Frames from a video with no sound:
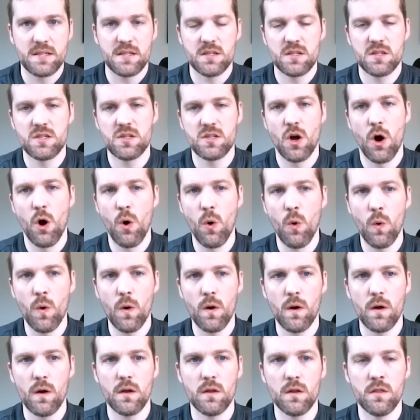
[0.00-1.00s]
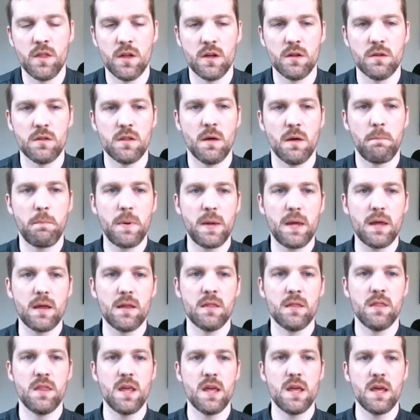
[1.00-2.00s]
So
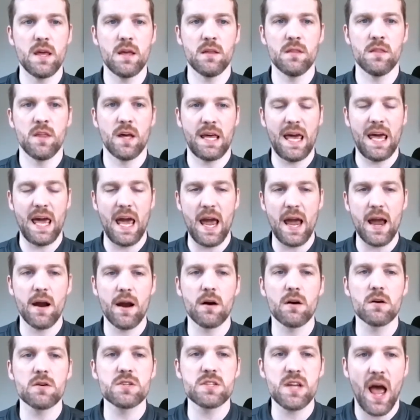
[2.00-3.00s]
the CARES